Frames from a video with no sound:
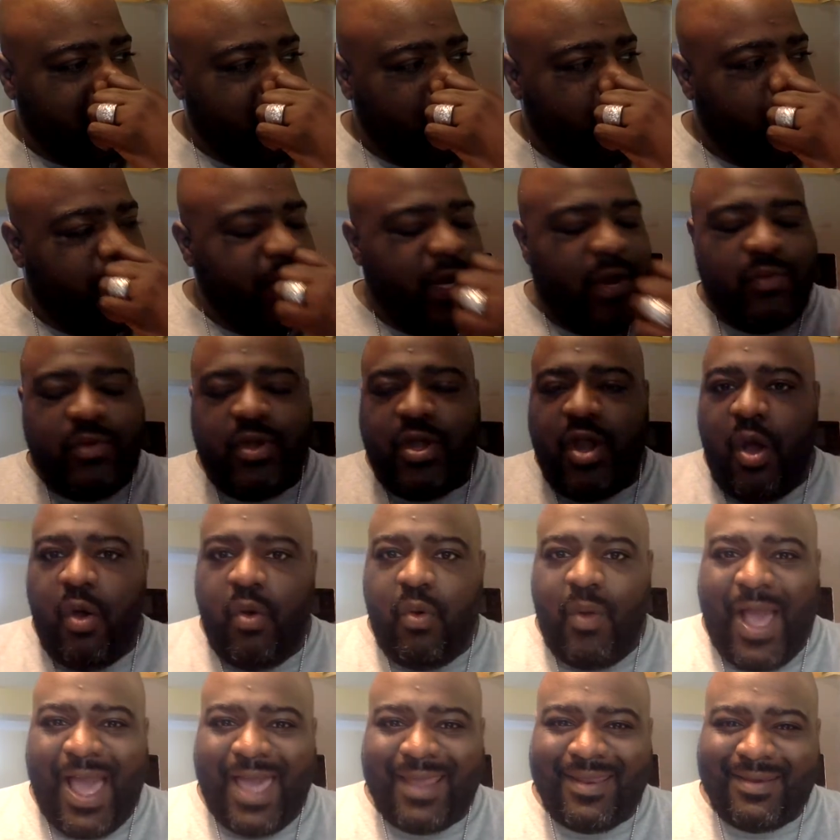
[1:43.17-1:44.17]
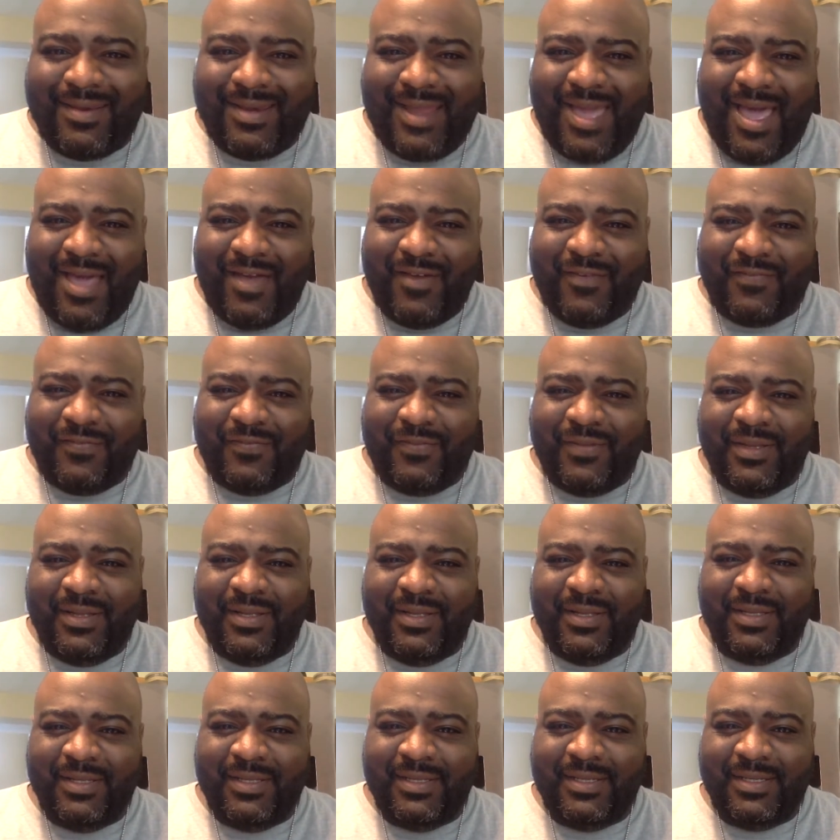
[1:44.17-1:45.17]
we don't know how to love.
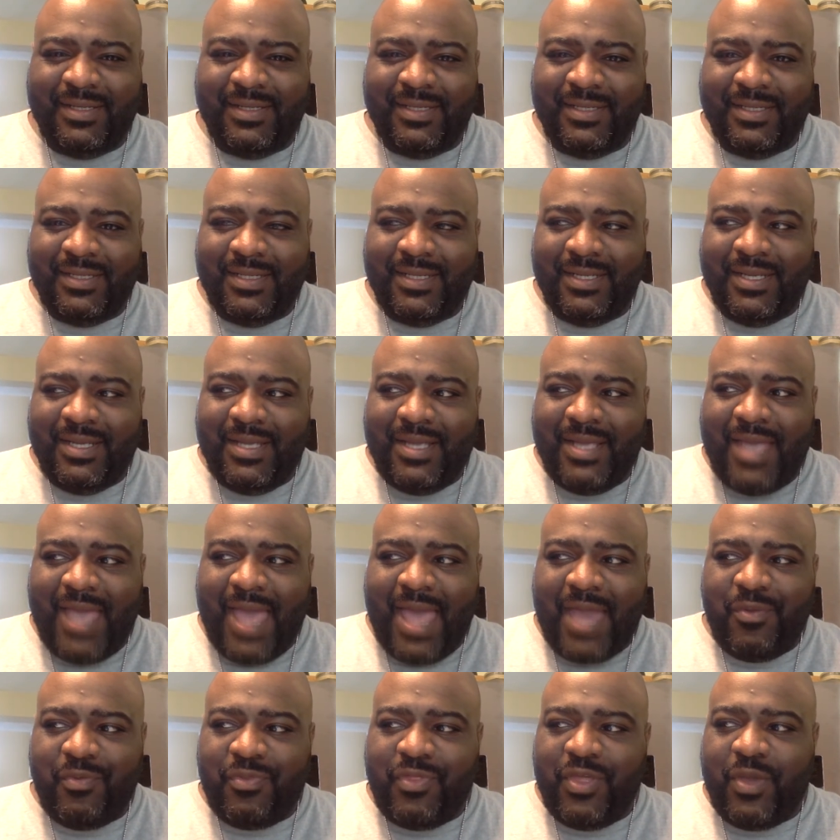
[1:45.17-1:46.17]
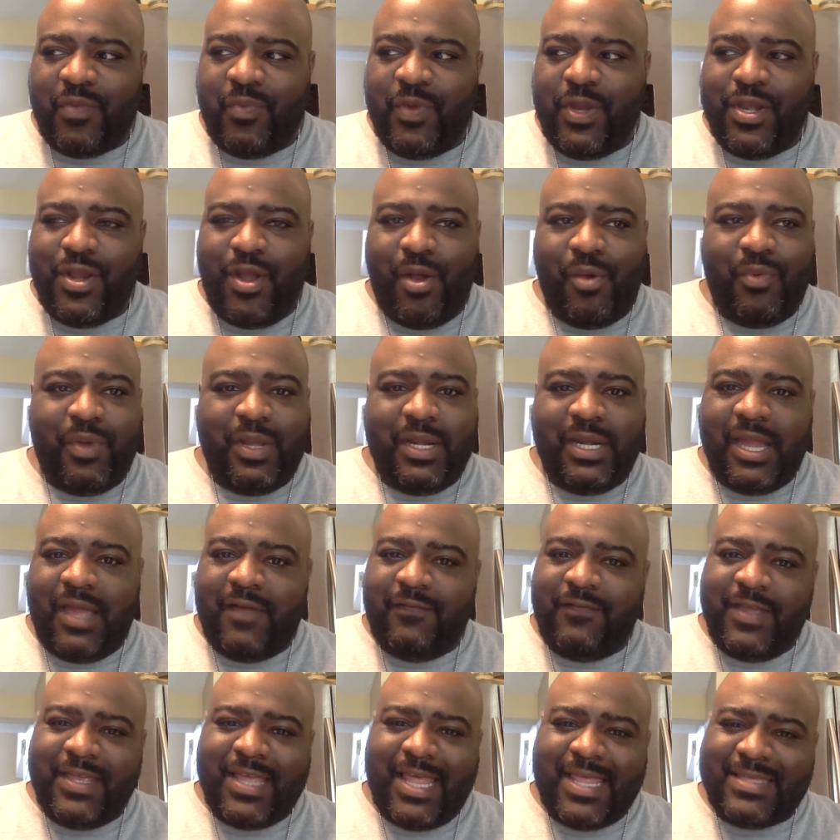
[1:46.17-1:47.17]
I don't think we know what
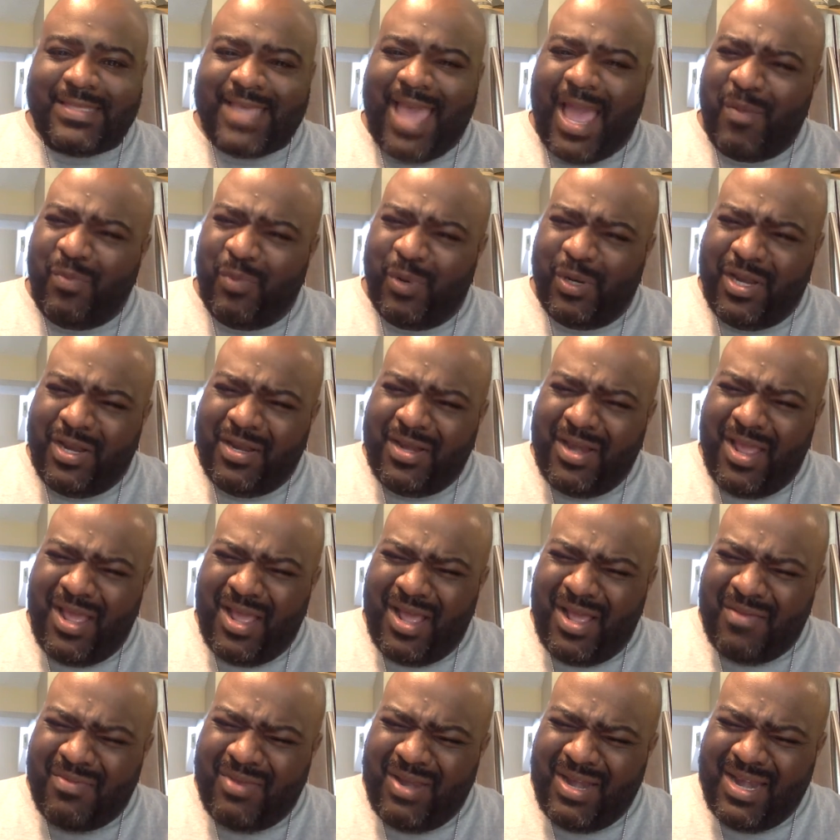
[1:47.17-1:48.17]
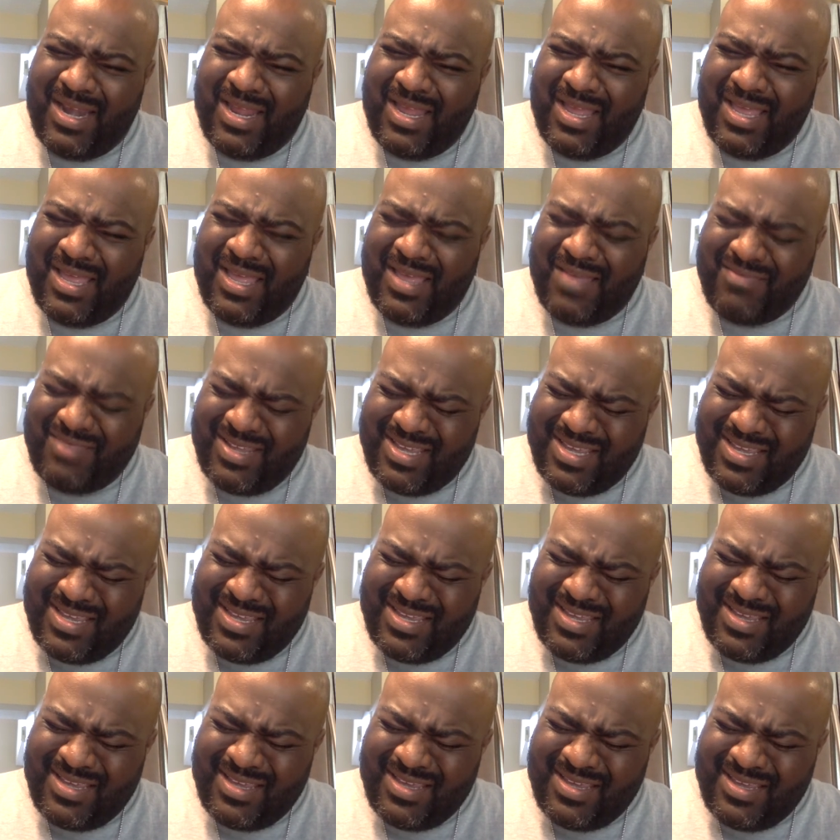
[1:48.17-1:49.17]
love is. I want to know what love
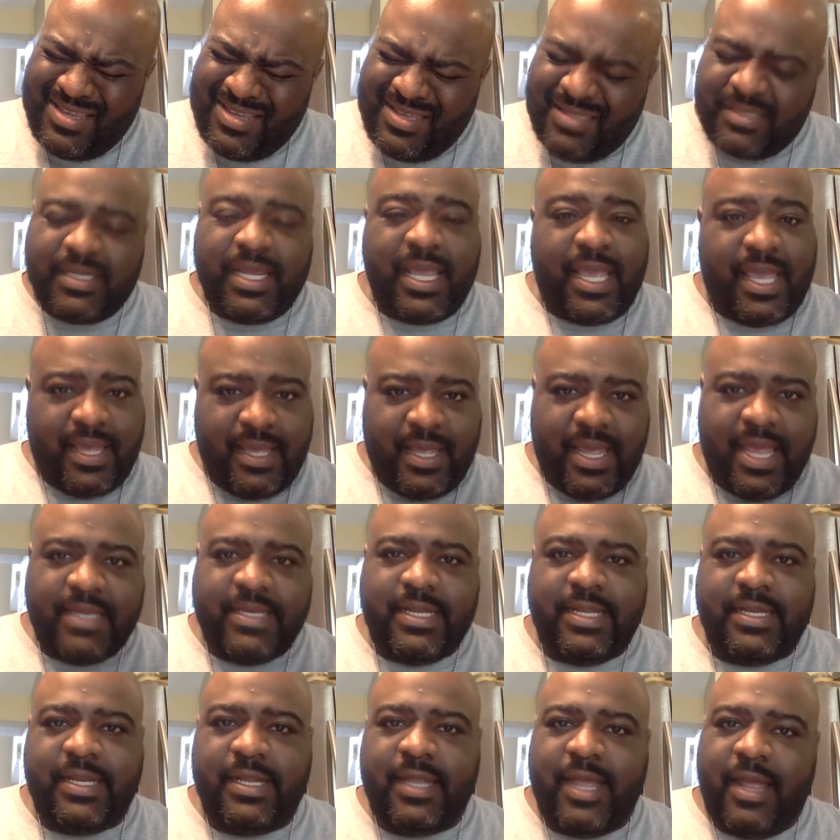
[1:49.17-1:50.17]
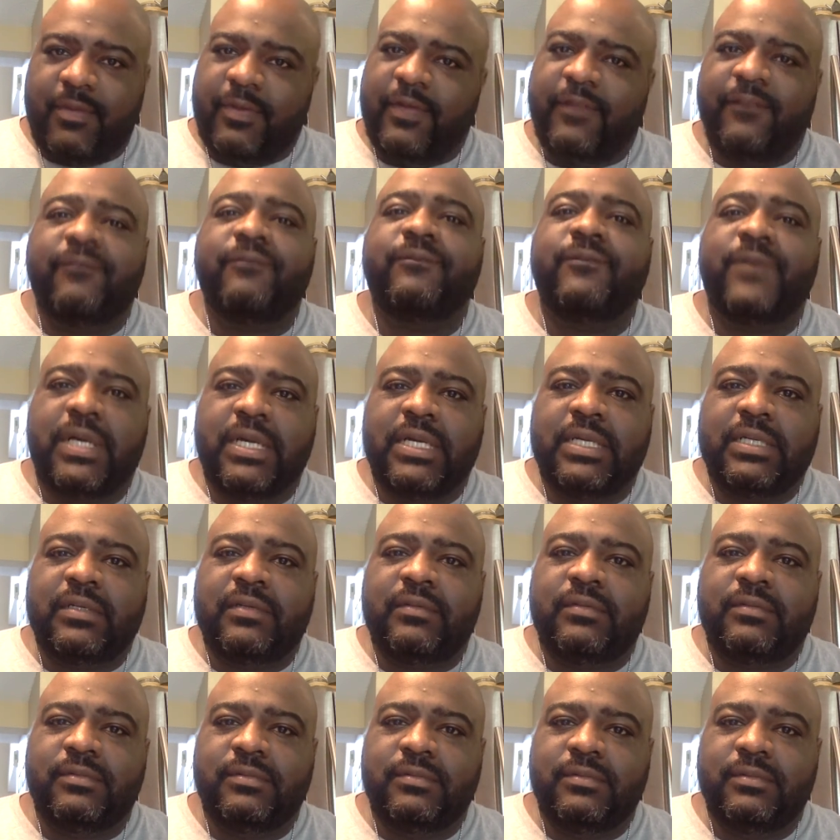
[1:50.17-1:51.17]
is. Yeah, I did it. I don't give a fuck.
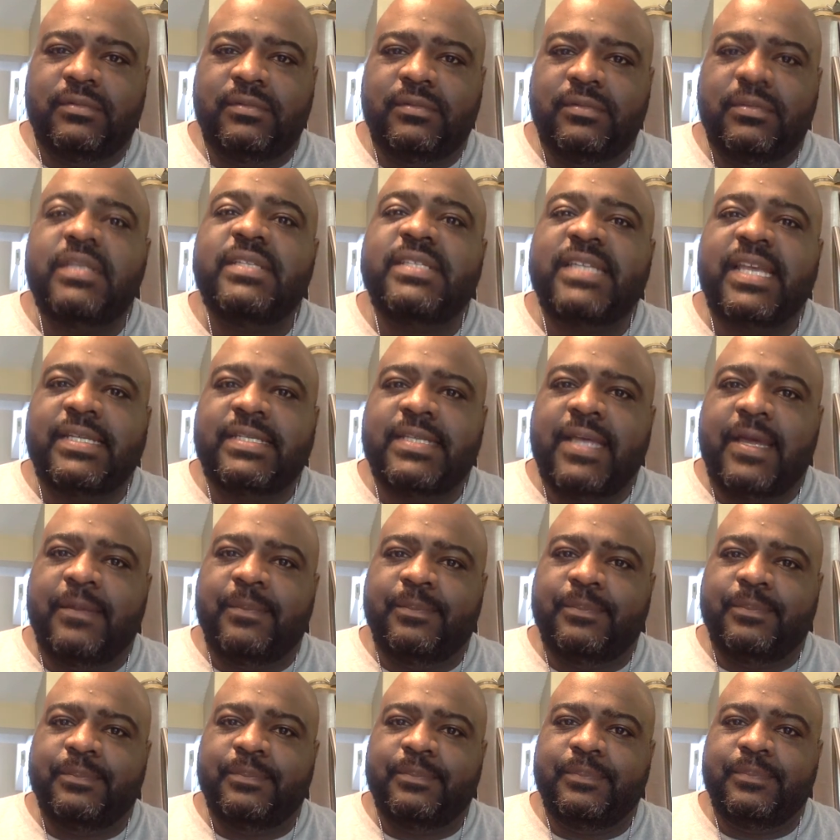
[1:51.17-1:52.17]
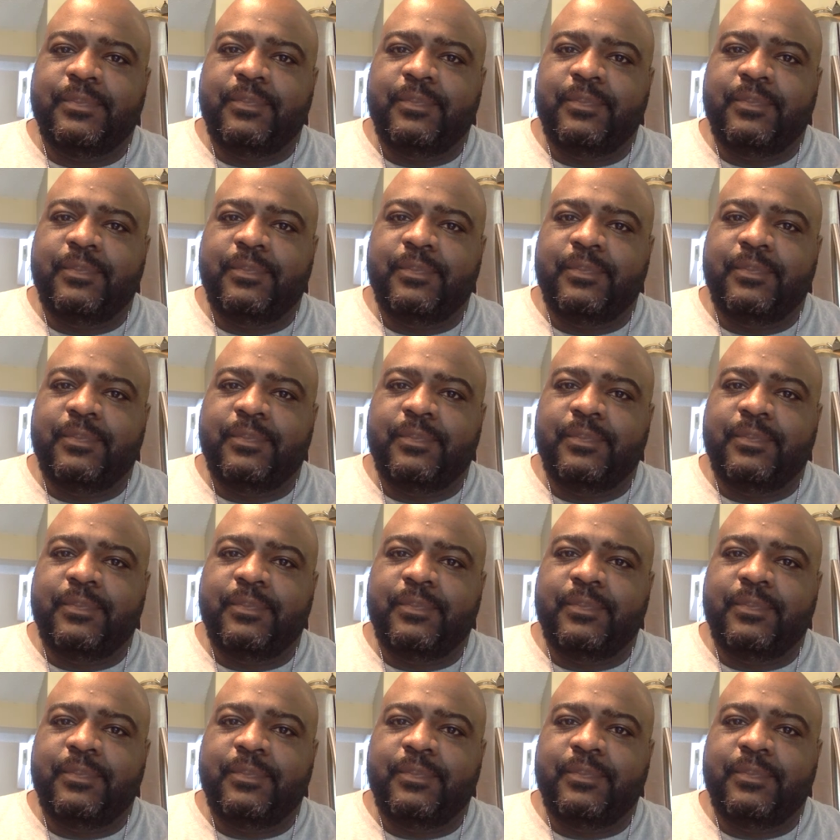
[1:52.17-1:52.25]
Say something.